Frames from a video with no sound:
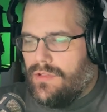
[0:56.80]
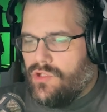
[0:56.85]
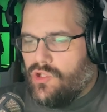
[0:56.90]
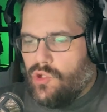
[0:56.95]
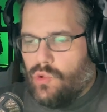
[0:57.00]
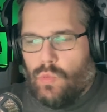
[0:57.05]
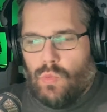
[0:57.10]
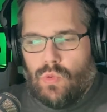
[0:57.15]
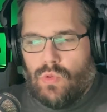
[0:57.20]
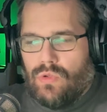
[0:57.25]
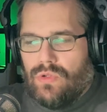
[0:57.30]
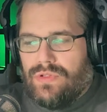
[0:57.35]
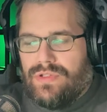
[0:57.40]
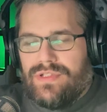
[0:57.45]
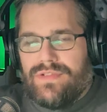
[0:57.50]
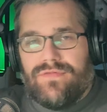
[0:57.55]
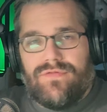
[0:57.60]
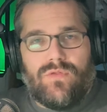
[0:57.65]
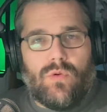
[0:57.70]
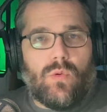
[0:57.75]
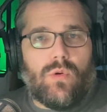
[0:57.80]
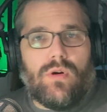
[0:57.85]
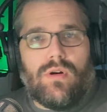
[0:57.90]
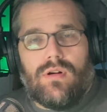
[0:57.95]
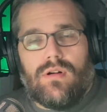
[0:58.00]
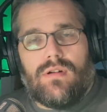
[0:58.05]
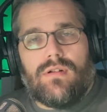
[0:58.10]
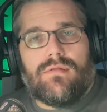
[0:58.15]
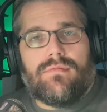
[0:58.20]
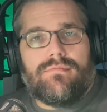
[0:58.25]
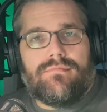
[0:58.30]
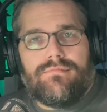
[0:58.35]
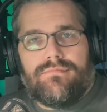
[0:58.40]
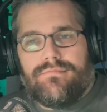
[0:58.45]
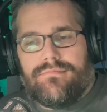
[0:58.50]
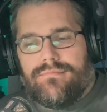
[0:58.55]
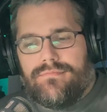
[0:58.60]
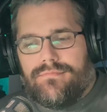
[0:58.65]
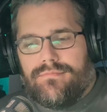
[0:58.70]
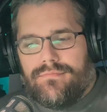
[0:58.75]
tools for
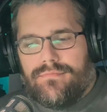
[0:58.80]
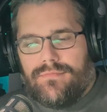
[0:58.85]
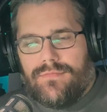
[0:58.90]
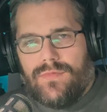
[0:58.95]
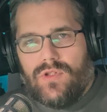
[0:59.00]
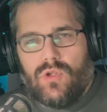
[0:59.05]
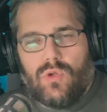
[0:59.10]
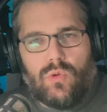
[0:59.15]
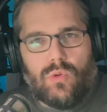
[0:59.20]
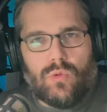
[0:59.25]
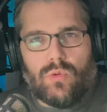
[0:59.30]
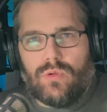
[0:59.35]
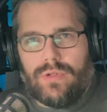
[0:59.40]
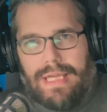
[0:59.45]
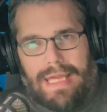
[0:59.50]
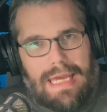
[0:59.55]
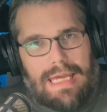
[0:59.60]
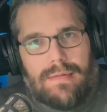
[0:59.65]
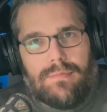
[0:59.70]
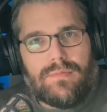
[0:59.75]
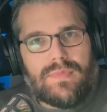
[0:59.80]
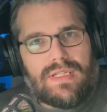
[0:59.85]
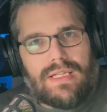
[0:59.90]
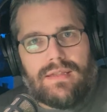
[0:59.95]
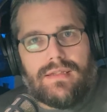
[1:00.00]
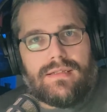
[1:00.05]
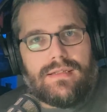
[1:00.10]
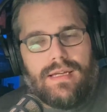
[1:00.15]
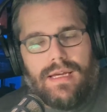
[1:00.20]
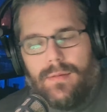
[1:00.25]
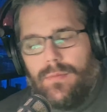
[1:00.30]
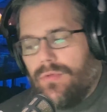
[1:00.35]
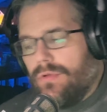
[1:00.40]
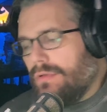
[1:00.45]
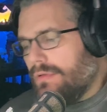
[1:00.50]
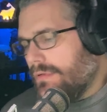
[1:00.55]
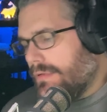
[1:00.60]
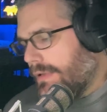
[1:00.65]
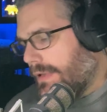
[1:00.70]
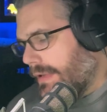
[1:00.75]
cool games at the
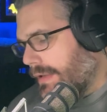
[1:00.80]
table.